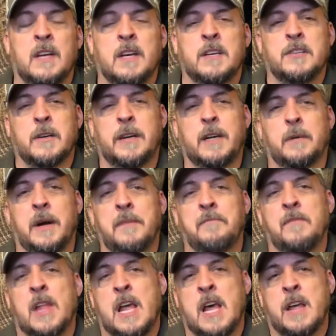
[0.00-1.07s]
So anyway,
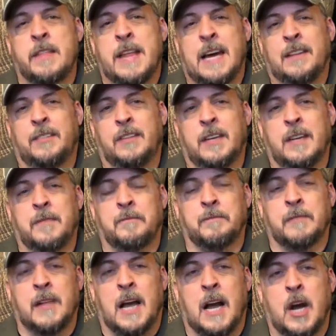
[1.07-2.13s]
that's it.
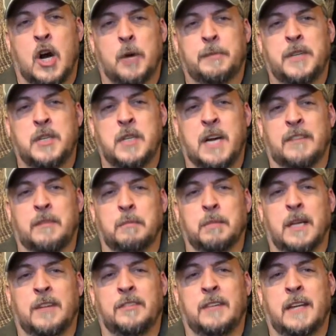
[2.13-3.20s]
I hope that you have a
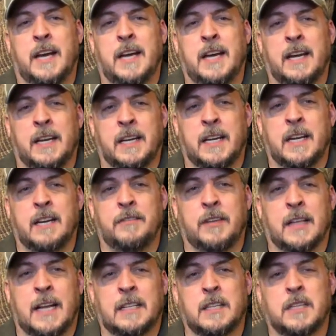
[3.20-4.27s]
blessed day. And again, if you
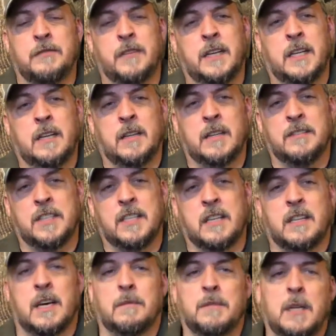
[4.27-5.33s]
like this video, give us a
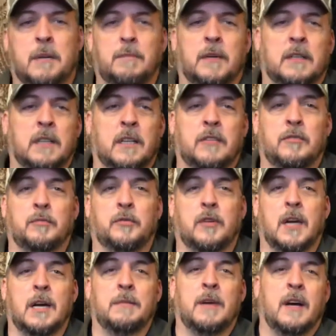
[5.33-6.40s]
thumbs up or click
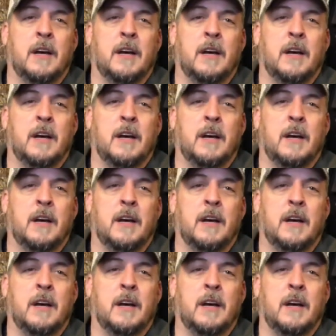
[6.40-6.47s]
subscribe.